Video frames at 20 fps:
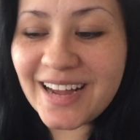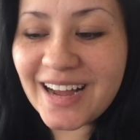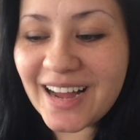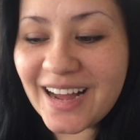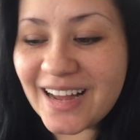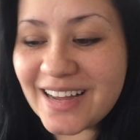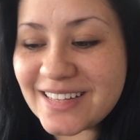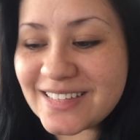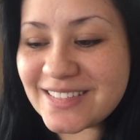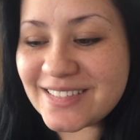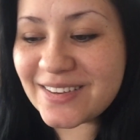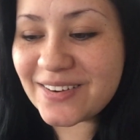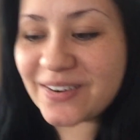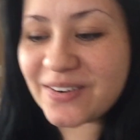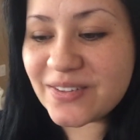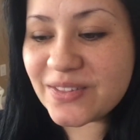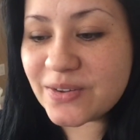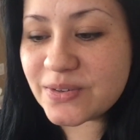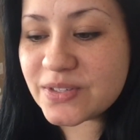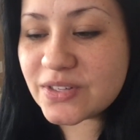Uh,
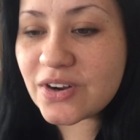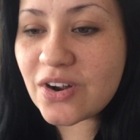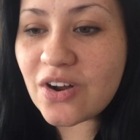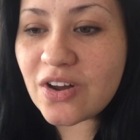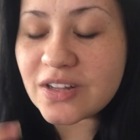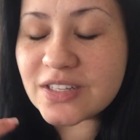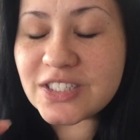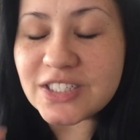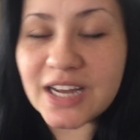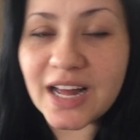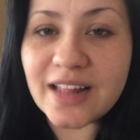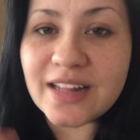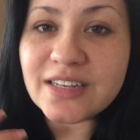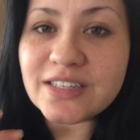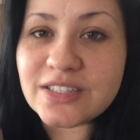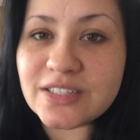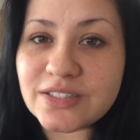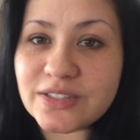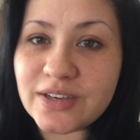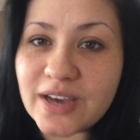so those are all
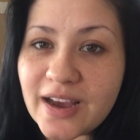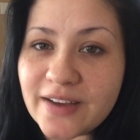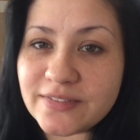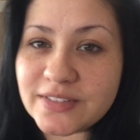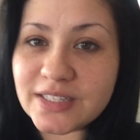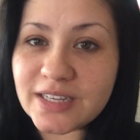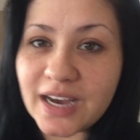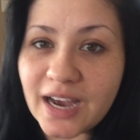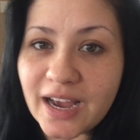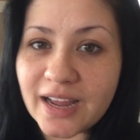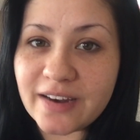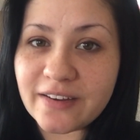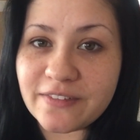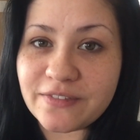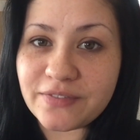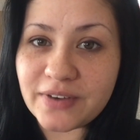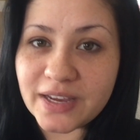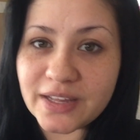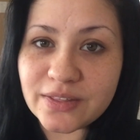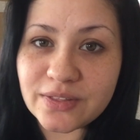challenges you have to kind
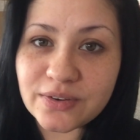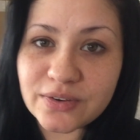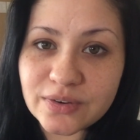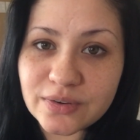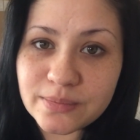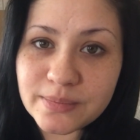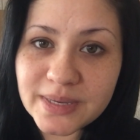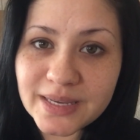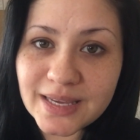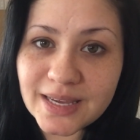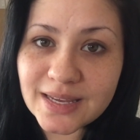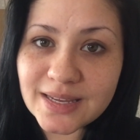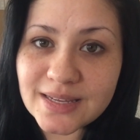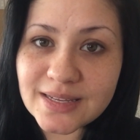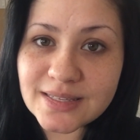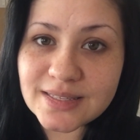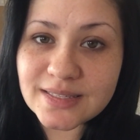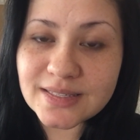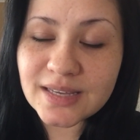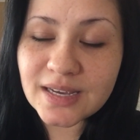of fight through
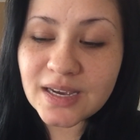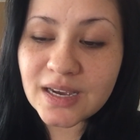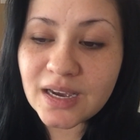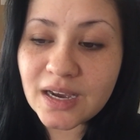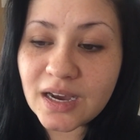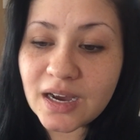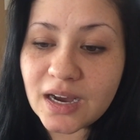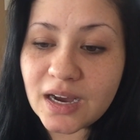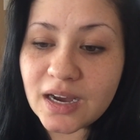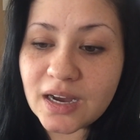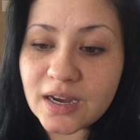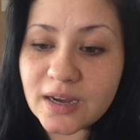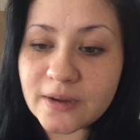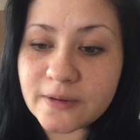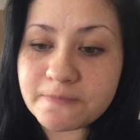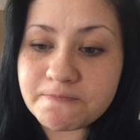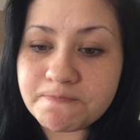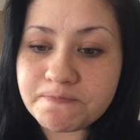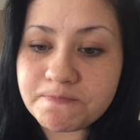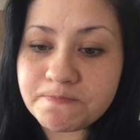because
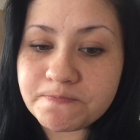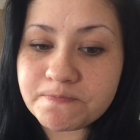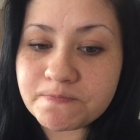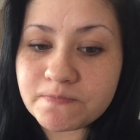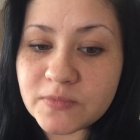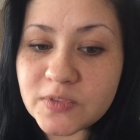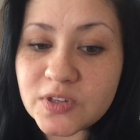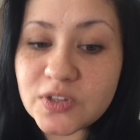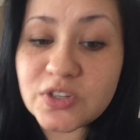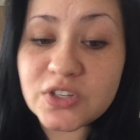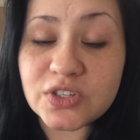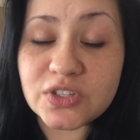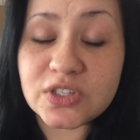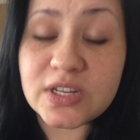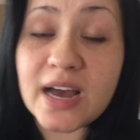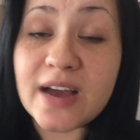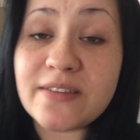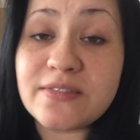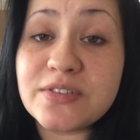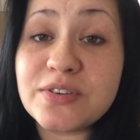um, you just
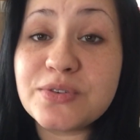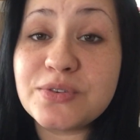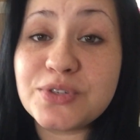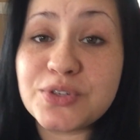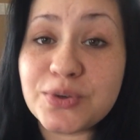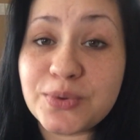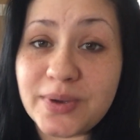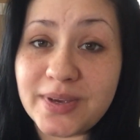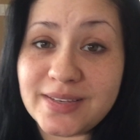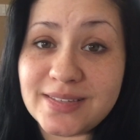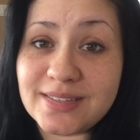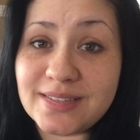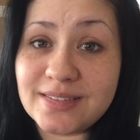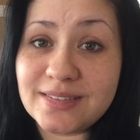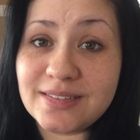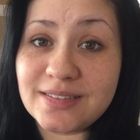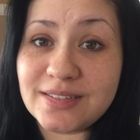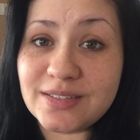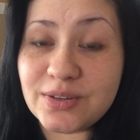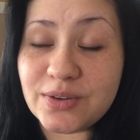have no choice.
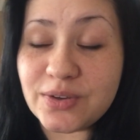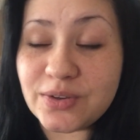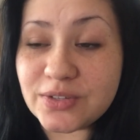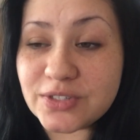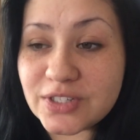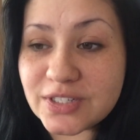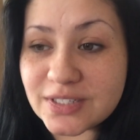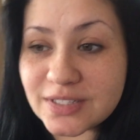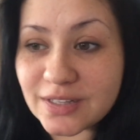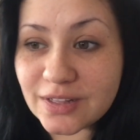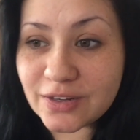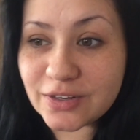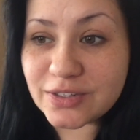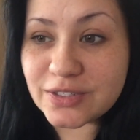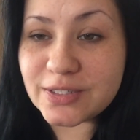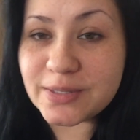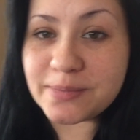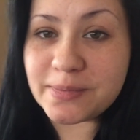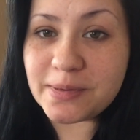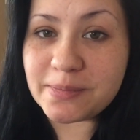So you just
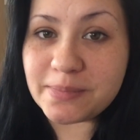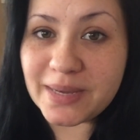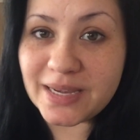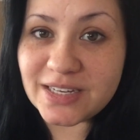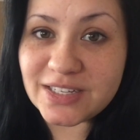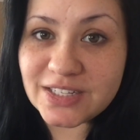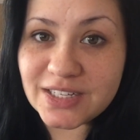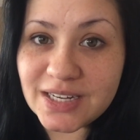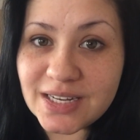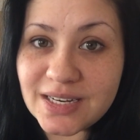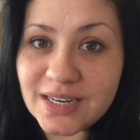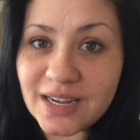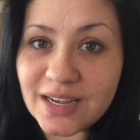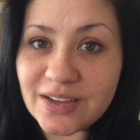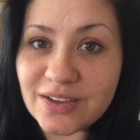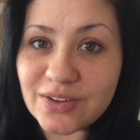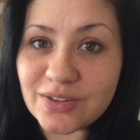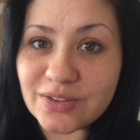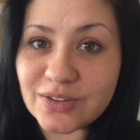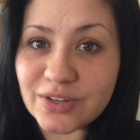learn to be patient
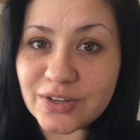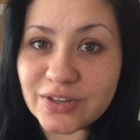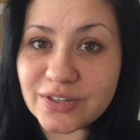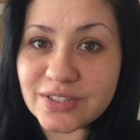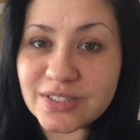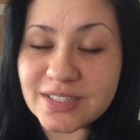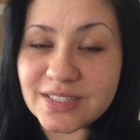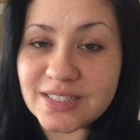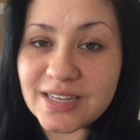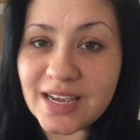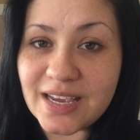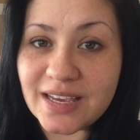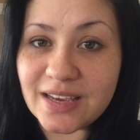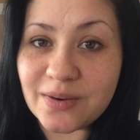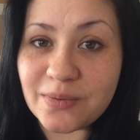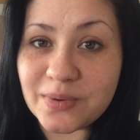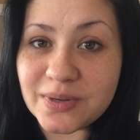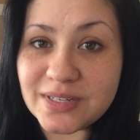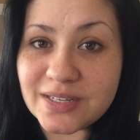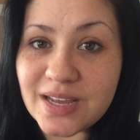and you learn to take
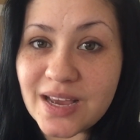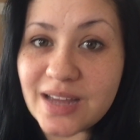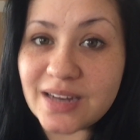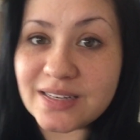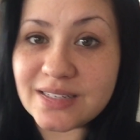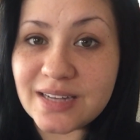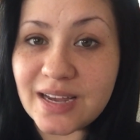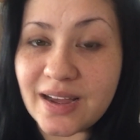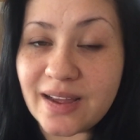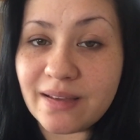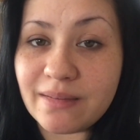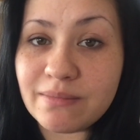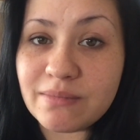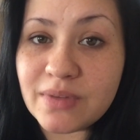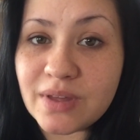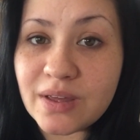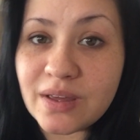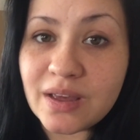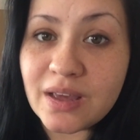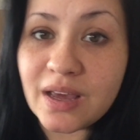it one day at a time
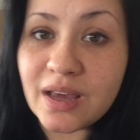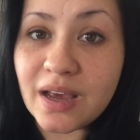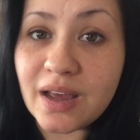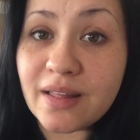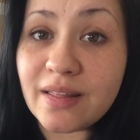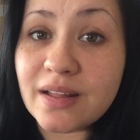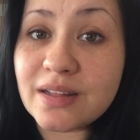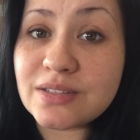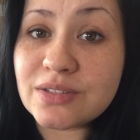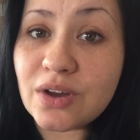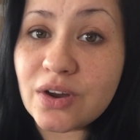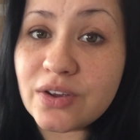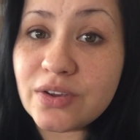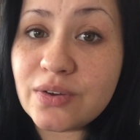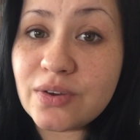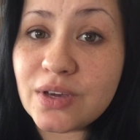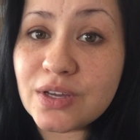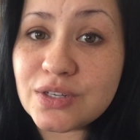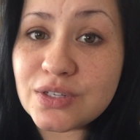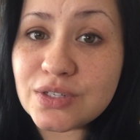and that's all
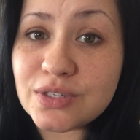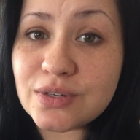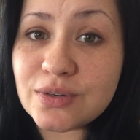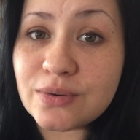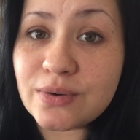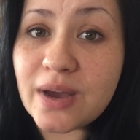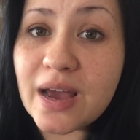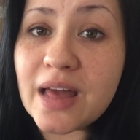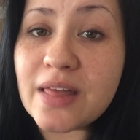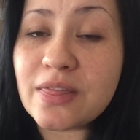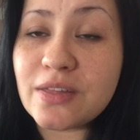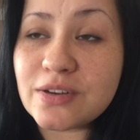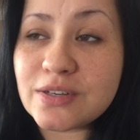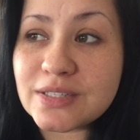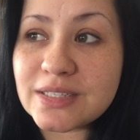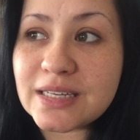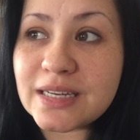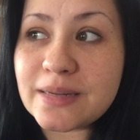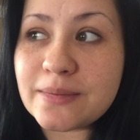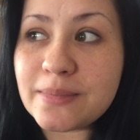you can do. And
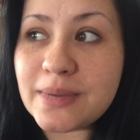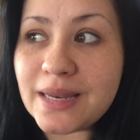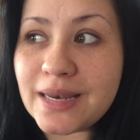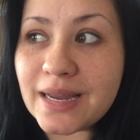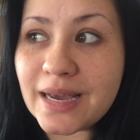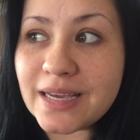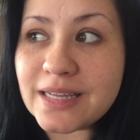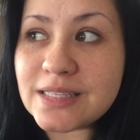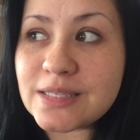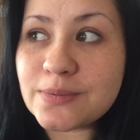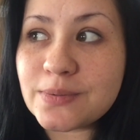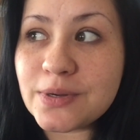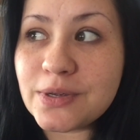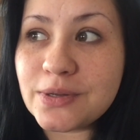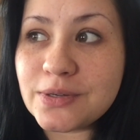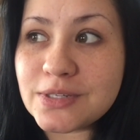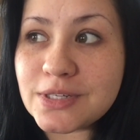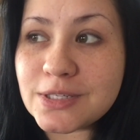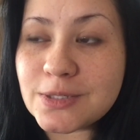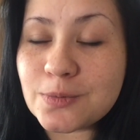there's gonna be nights where
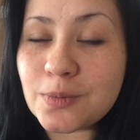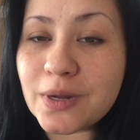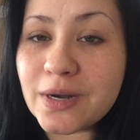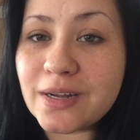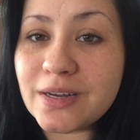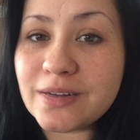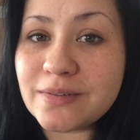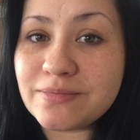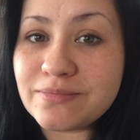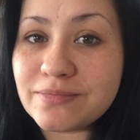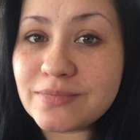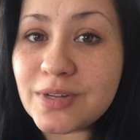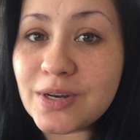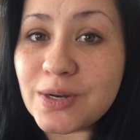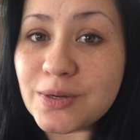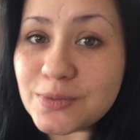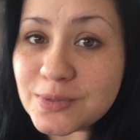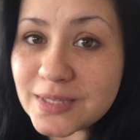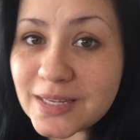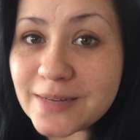you just wanna
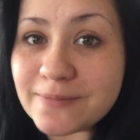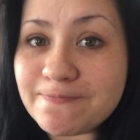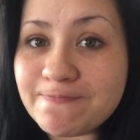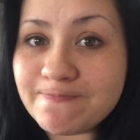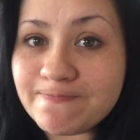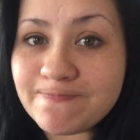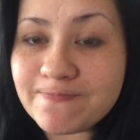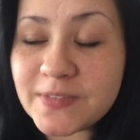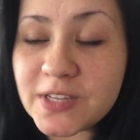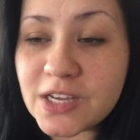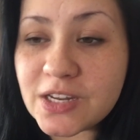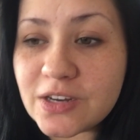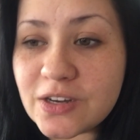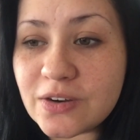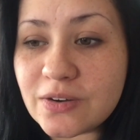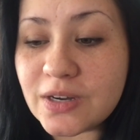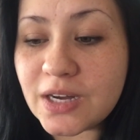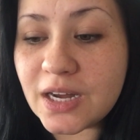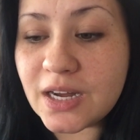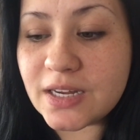lose it, you
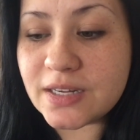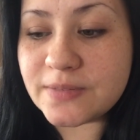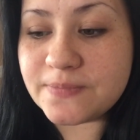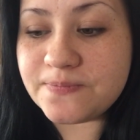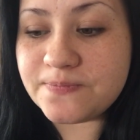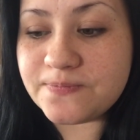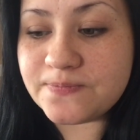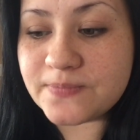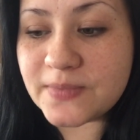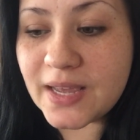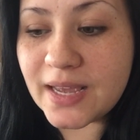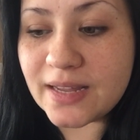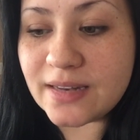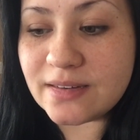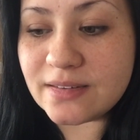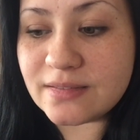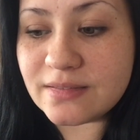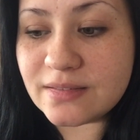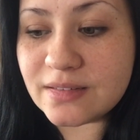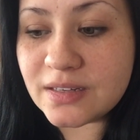know, um,
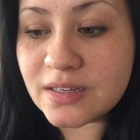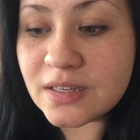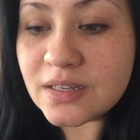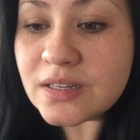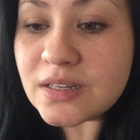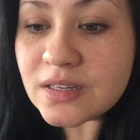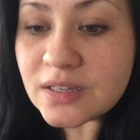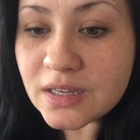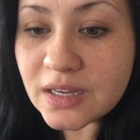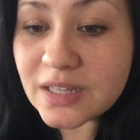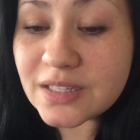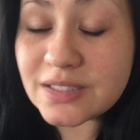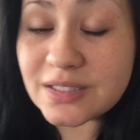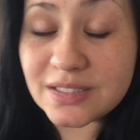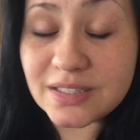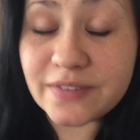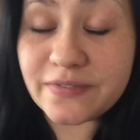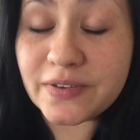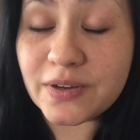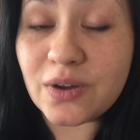and it's
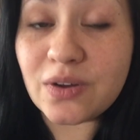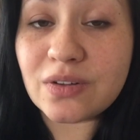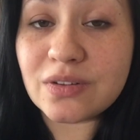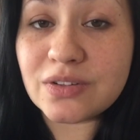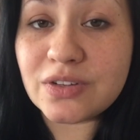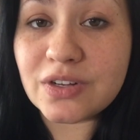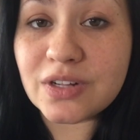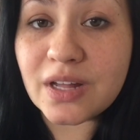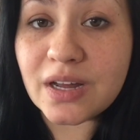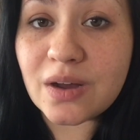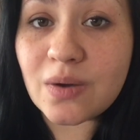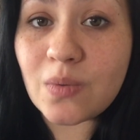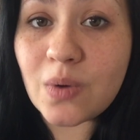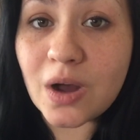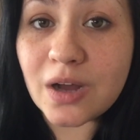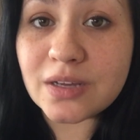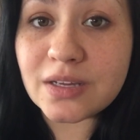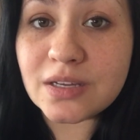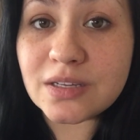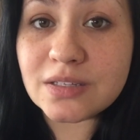difficult. You're like a
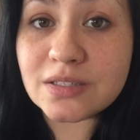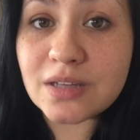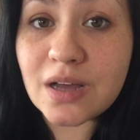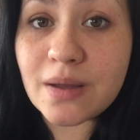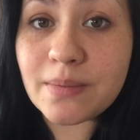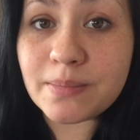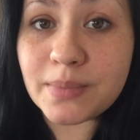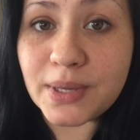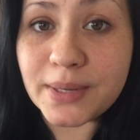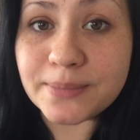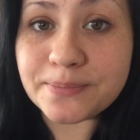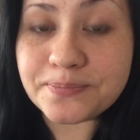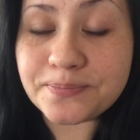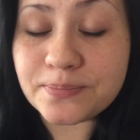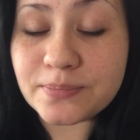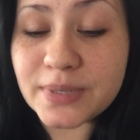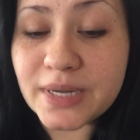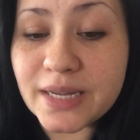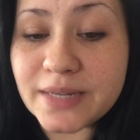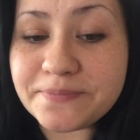walking zombie,
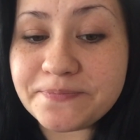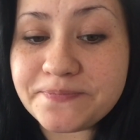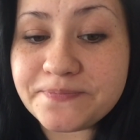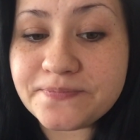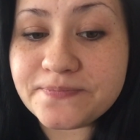but